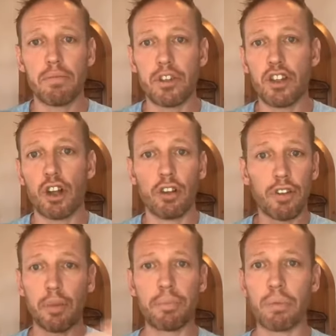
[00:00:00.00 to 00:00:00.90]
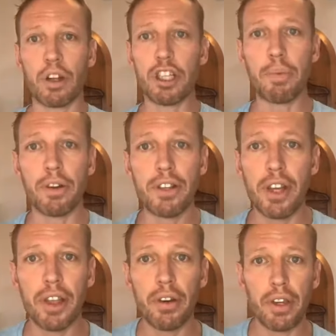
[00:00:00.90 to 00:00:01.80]
solve the conspiracy
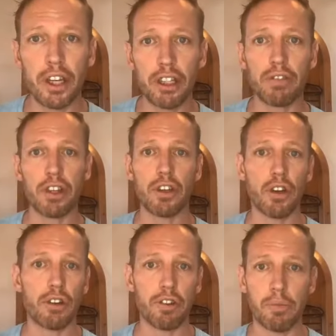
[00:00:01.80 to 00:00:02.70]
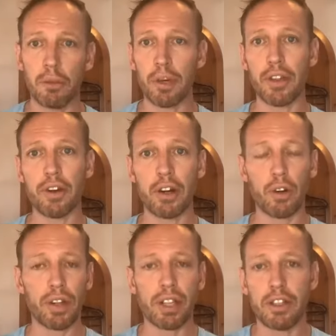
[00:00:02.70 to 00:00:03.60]
theory that you've just heard from your
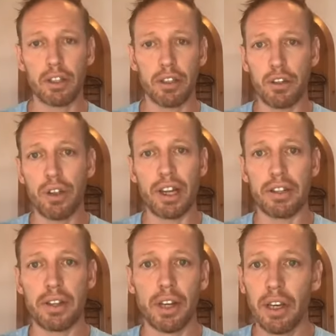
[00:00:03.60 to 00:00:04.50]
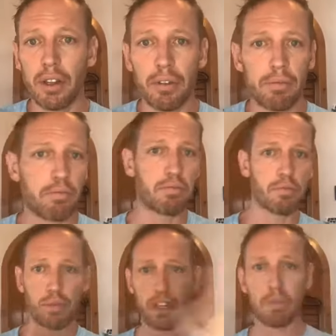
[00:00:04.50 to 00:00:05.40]
brother-in-law that tells you that
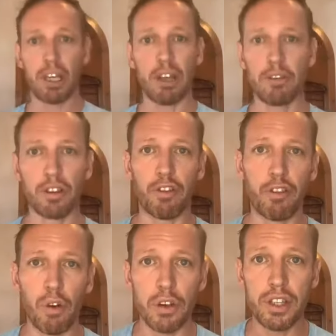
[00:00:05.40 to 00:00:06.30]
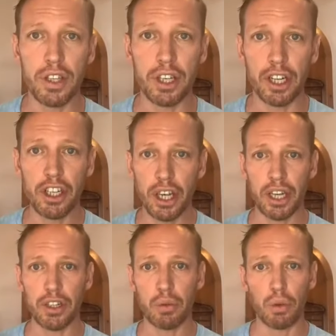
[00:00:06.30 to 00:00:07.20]
some evil force is going to
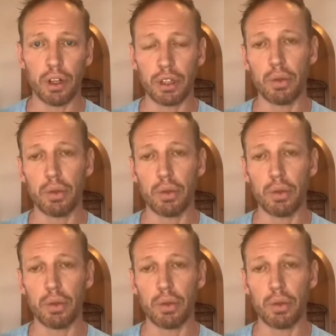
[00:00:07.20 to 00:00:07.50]
change the world and